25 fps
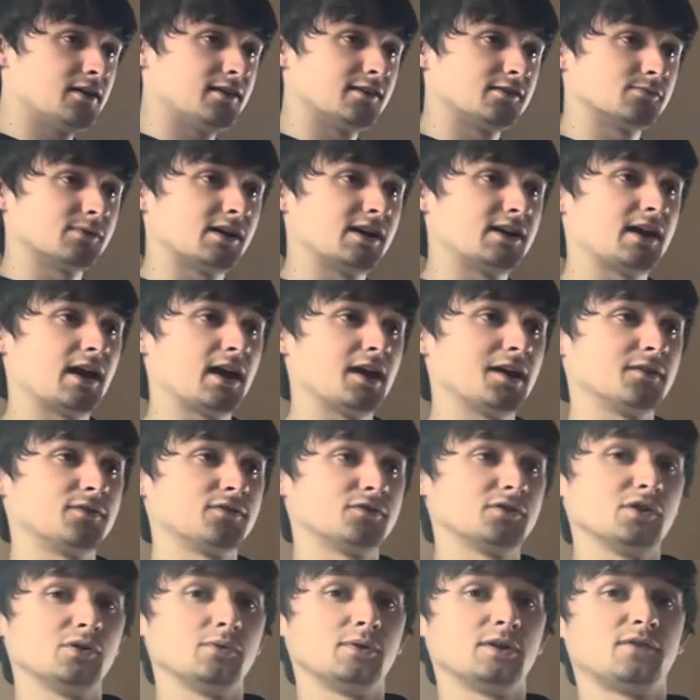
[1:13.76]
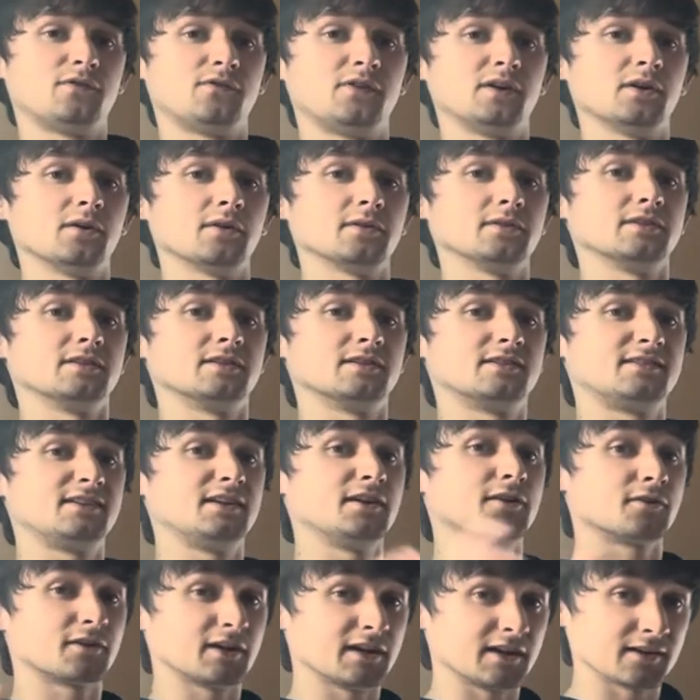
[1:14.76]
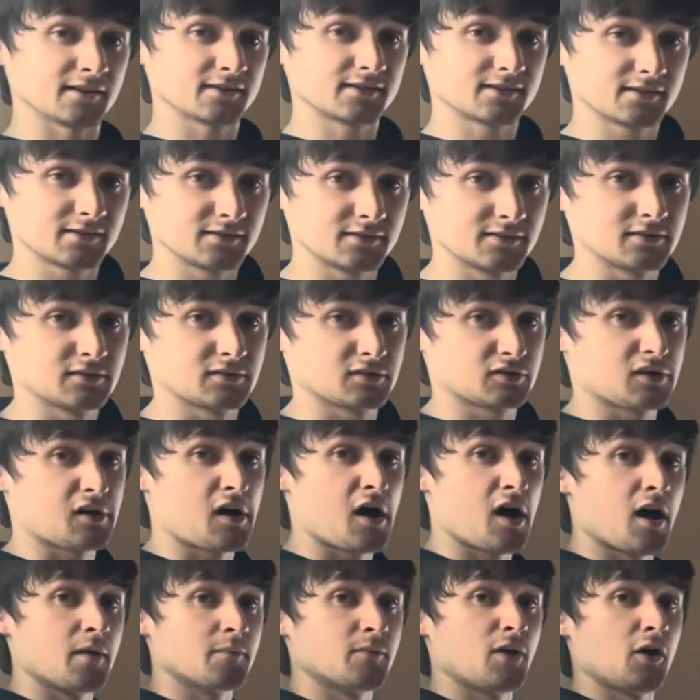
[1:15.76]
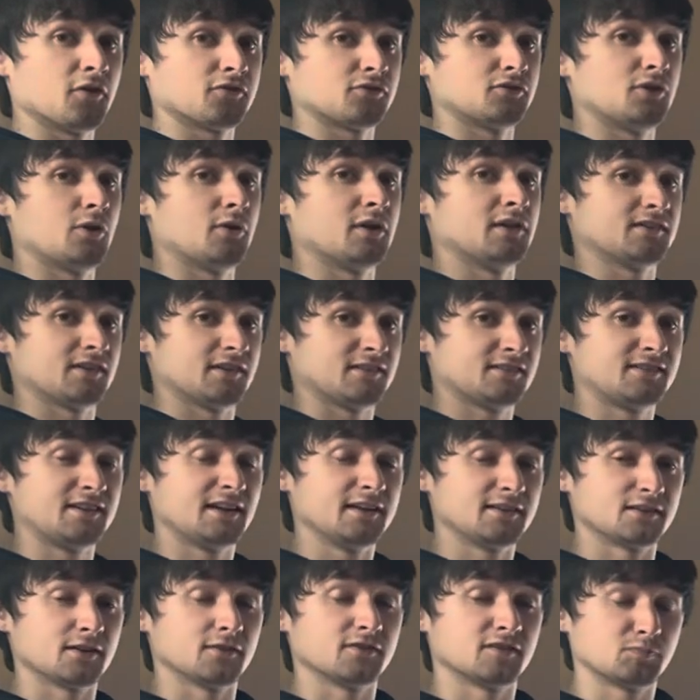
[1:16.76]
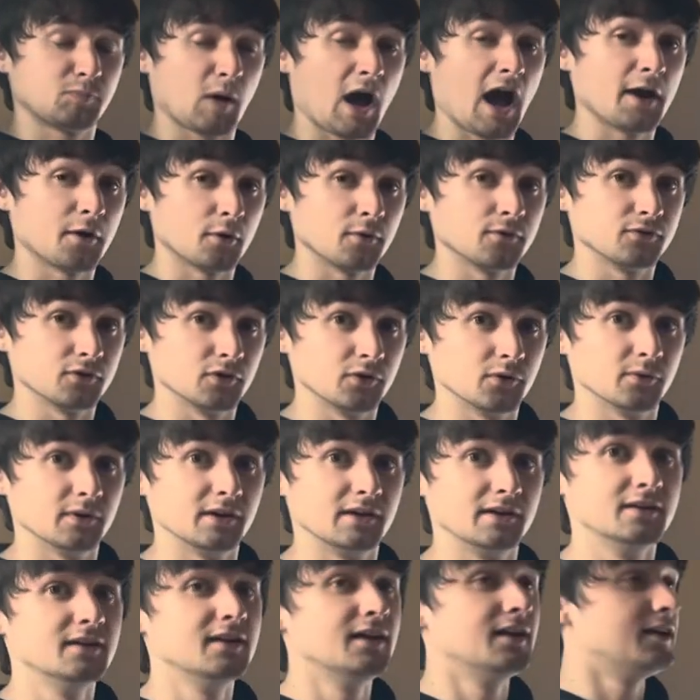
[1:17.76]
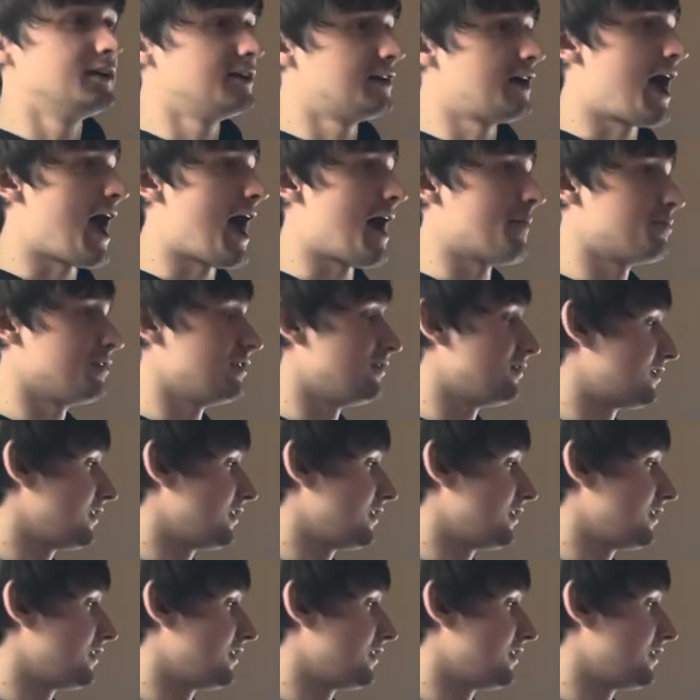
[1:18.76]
is when a fluid-filled syrinx, also known as a cyst of spinal fluid, happens